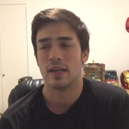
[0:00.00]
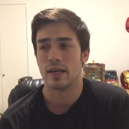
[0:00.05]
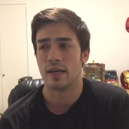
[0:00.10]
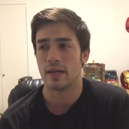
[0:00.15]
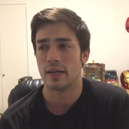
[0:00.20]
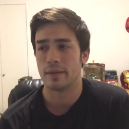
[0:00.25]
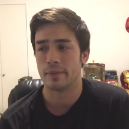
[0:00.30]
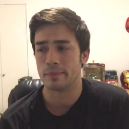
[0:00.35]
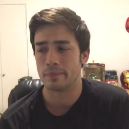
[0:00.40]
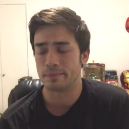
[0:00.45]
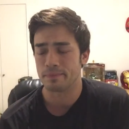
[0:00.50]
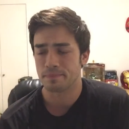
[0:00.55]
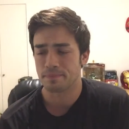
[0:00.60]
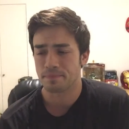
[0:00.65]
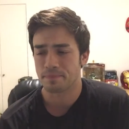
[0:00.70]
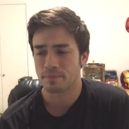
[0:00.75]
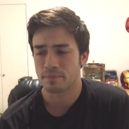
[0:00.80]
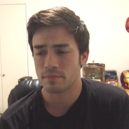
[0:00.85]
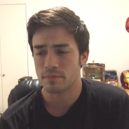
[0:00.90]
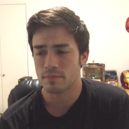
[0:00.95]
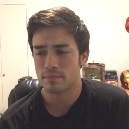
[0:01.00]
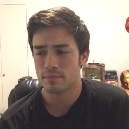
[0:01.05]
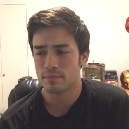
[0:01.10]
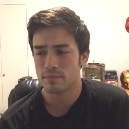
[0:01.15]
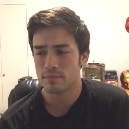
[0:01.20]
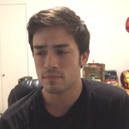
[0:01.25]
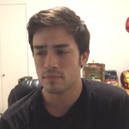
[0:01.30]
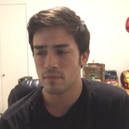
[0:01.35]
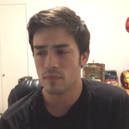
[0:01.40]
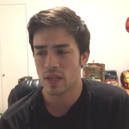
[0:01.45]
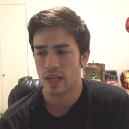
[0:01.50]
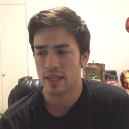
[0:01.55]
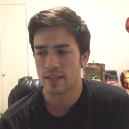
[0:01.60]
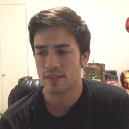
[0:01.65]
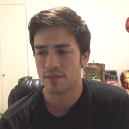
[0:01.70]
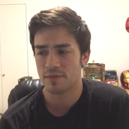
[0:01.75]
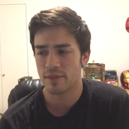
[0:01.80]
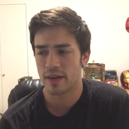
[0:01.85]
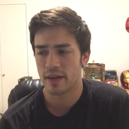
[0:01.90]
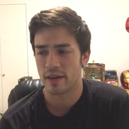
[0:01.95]
Um,
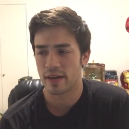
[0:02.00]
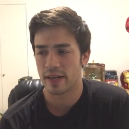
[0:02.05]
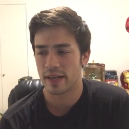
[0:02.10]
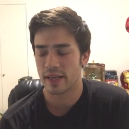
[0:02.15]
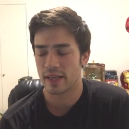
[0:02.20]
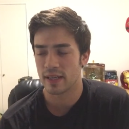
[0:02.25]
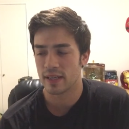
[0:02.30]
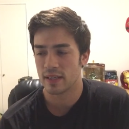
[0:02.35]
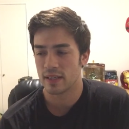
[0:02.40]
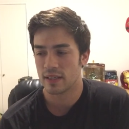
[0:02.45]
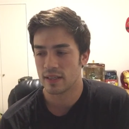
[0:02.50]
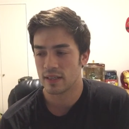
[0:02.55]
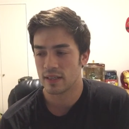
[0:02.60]
it's very